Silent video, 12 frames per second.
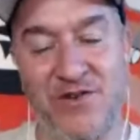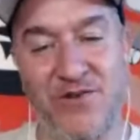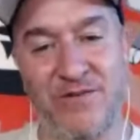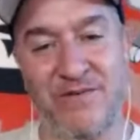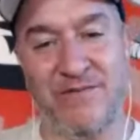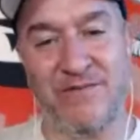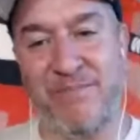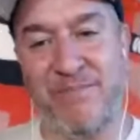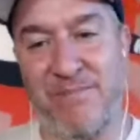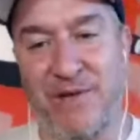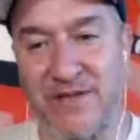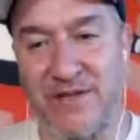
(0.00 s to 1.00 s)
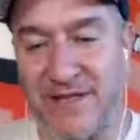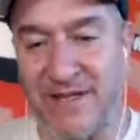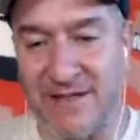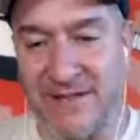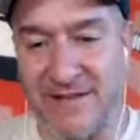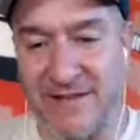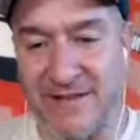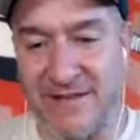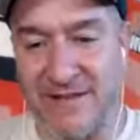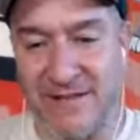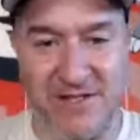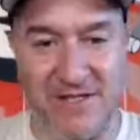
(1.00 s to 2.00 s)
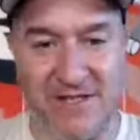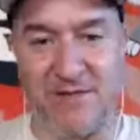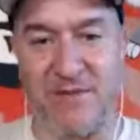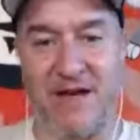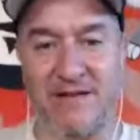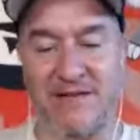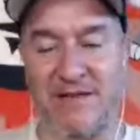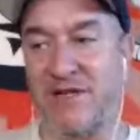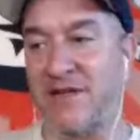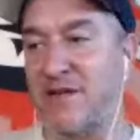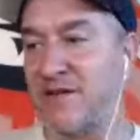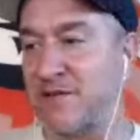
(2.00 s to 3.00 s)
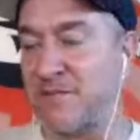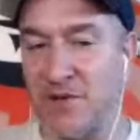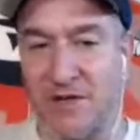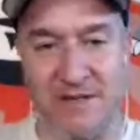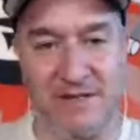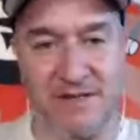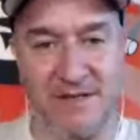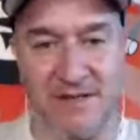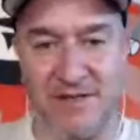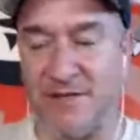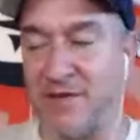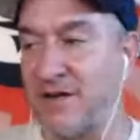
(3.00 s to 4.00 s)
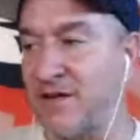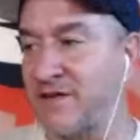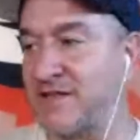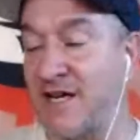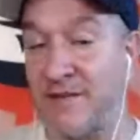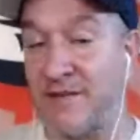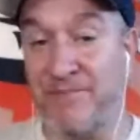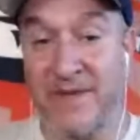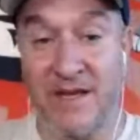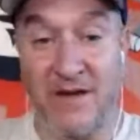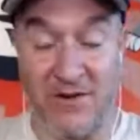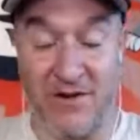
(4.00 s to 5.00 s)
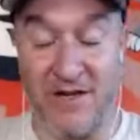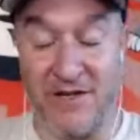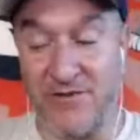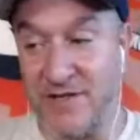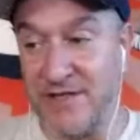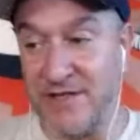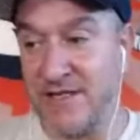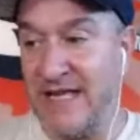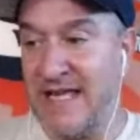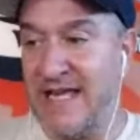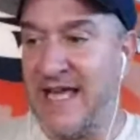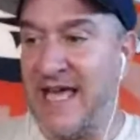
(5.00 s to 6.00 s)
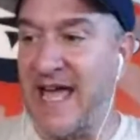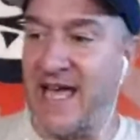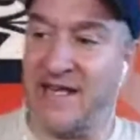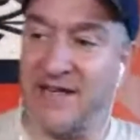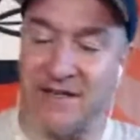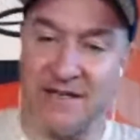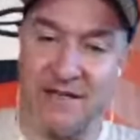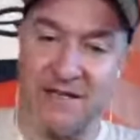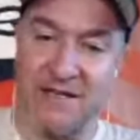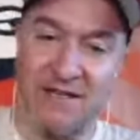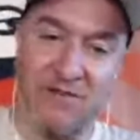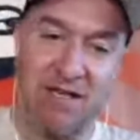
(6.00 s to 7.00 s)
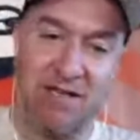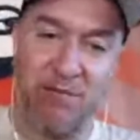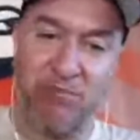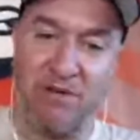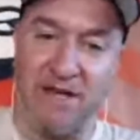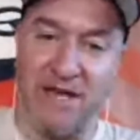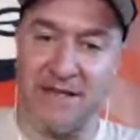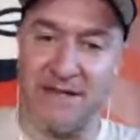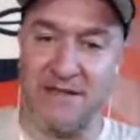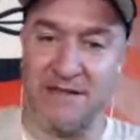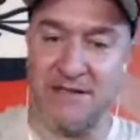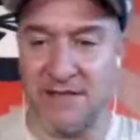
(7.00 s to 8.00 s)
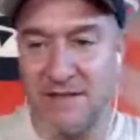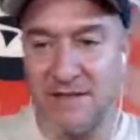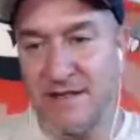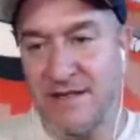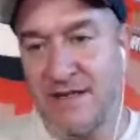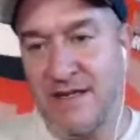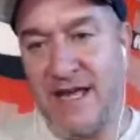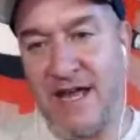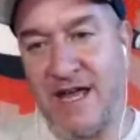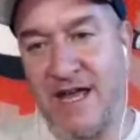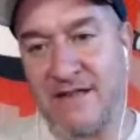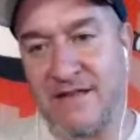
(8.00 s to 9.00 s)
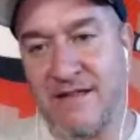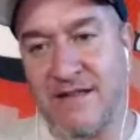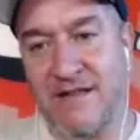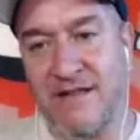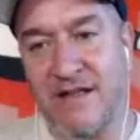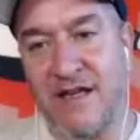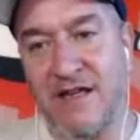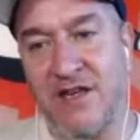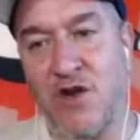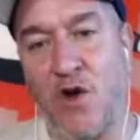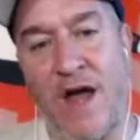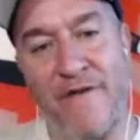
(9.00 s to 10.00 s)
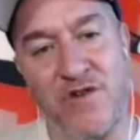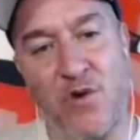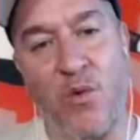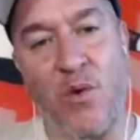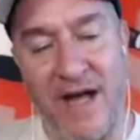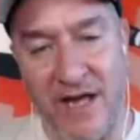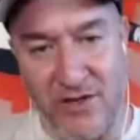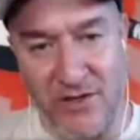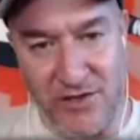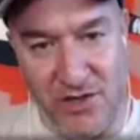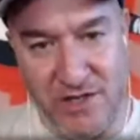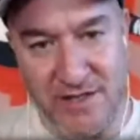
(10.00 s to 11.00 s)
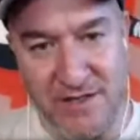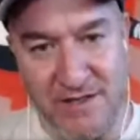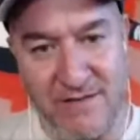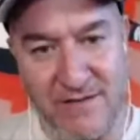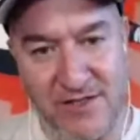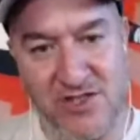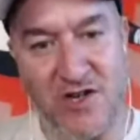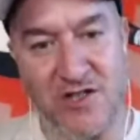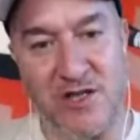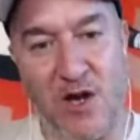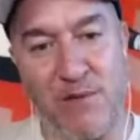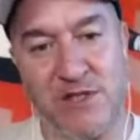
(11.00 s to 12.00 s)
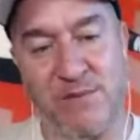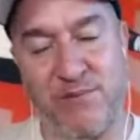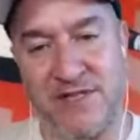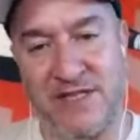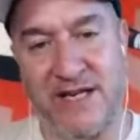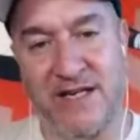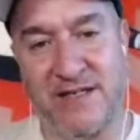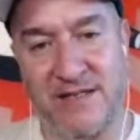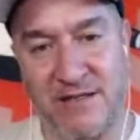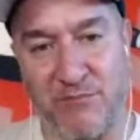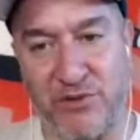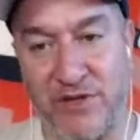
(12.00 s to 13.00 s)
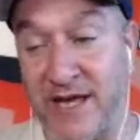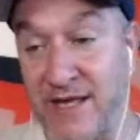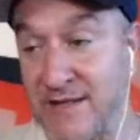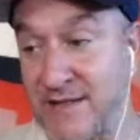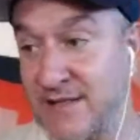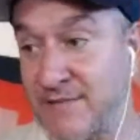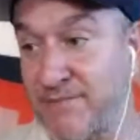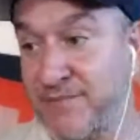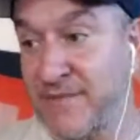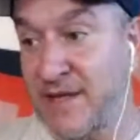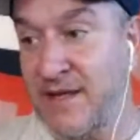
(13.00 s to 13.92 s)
when you when people look at cigars that come out, I mean, there's a million cigars come out all the time, or hundreds, and you read the blends, and you know after a while you can start to almost predict the blends